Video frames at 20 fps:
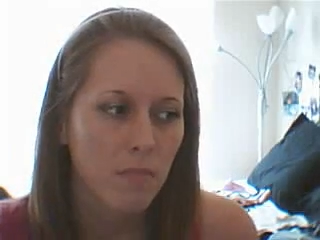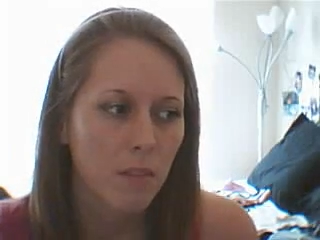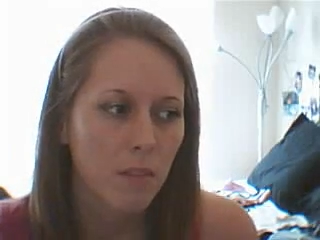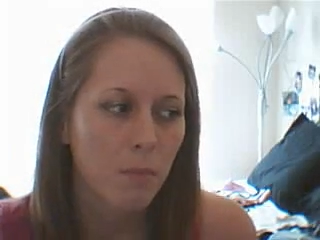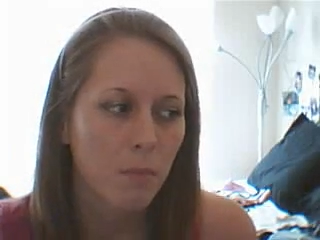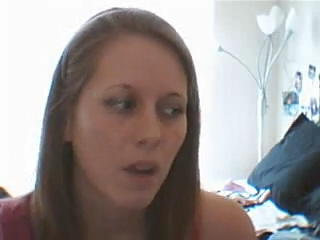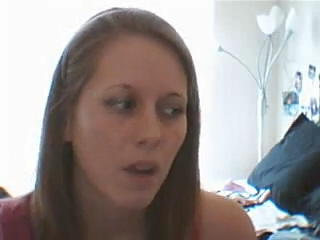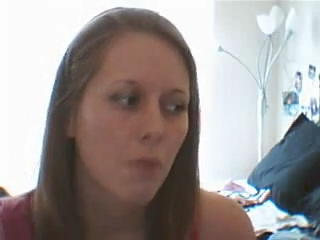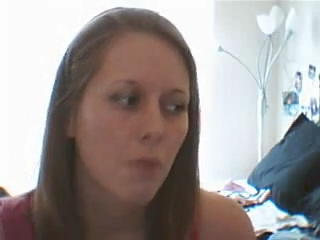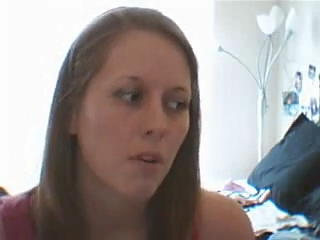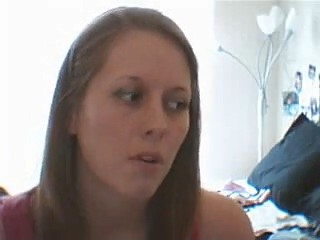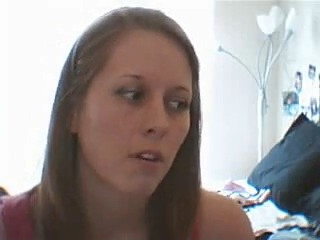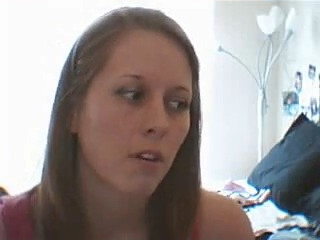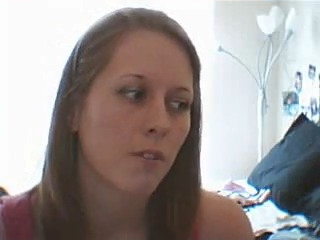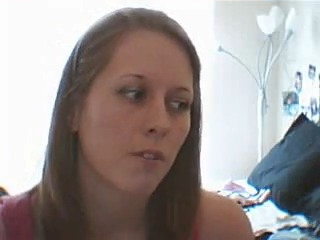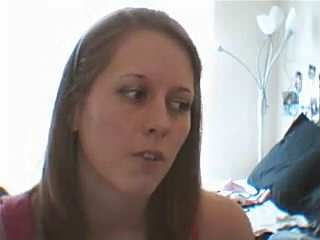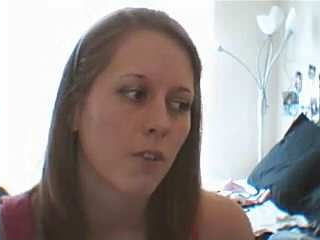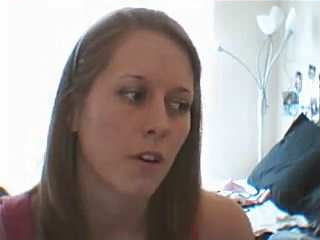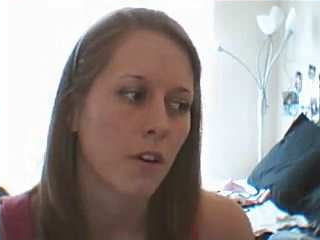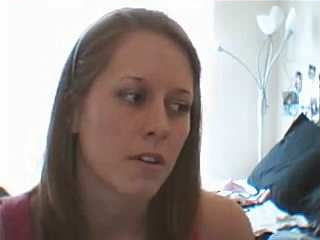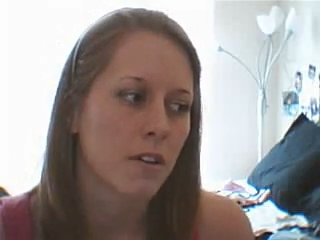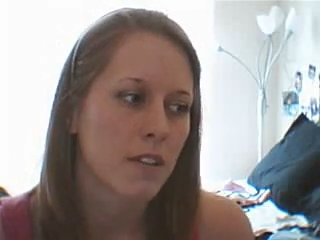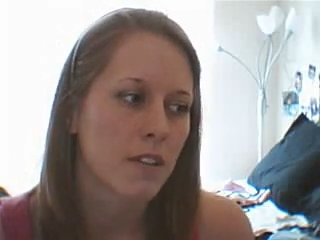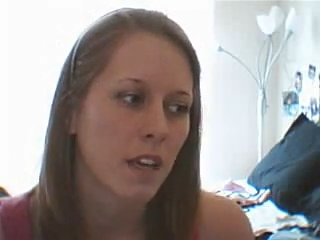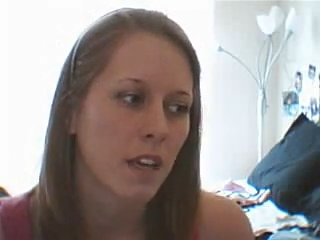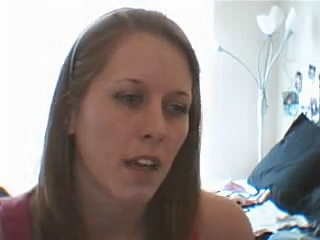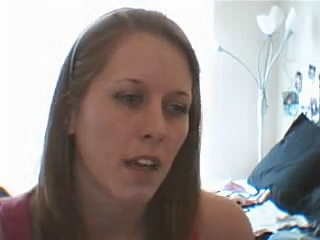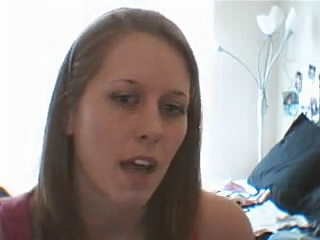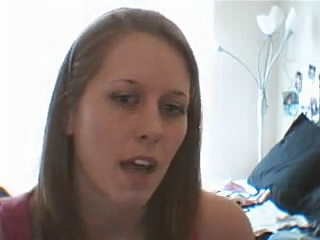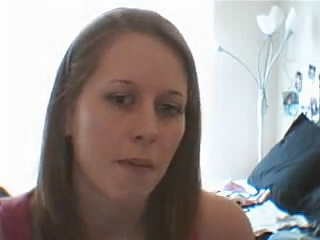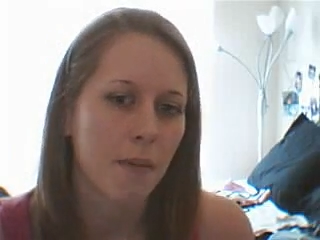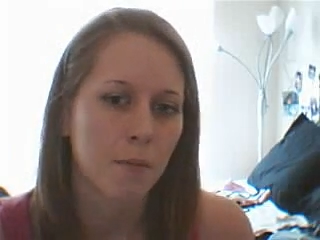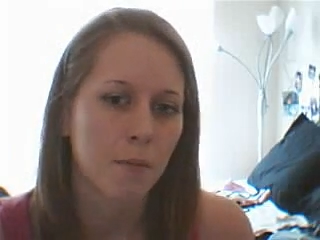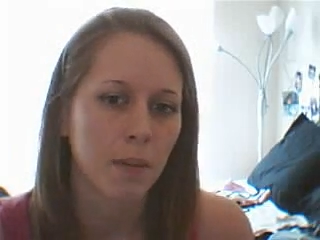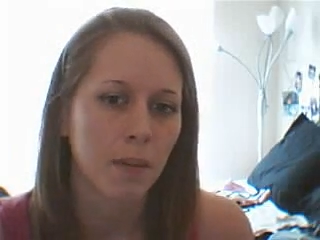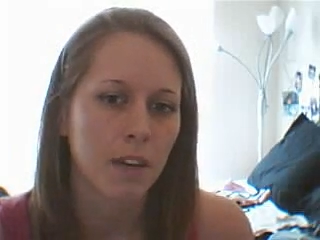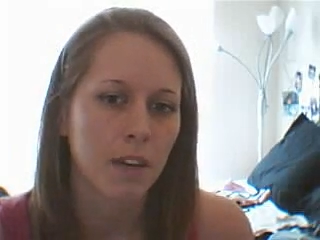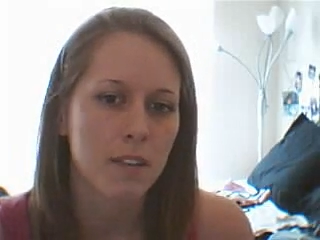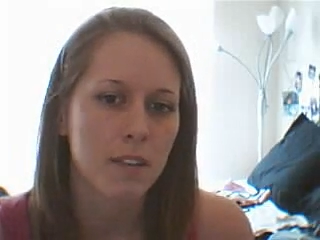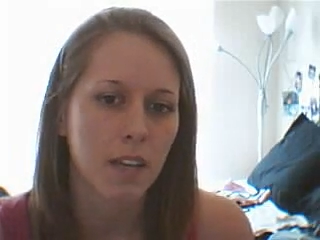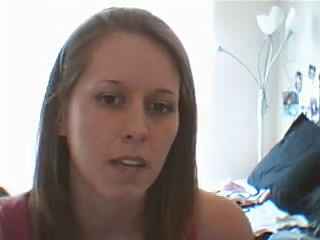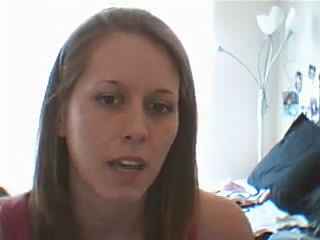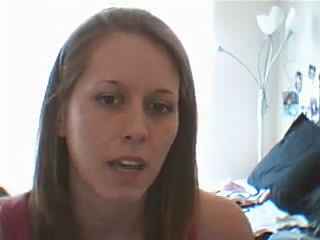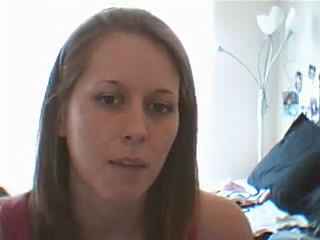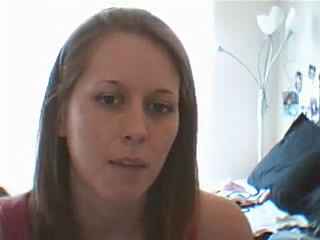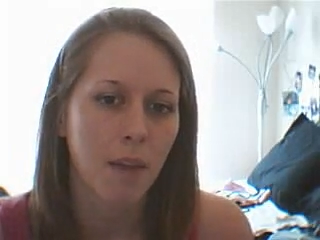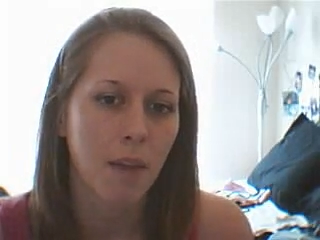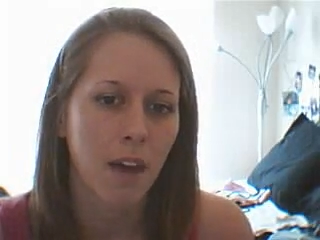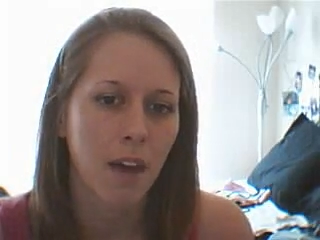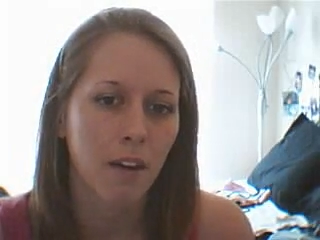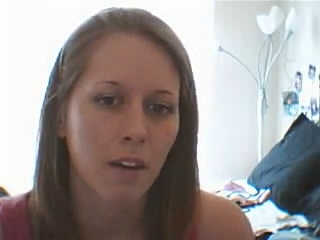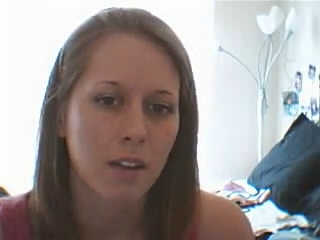but I wouldn't go as far as say that happened because I came out.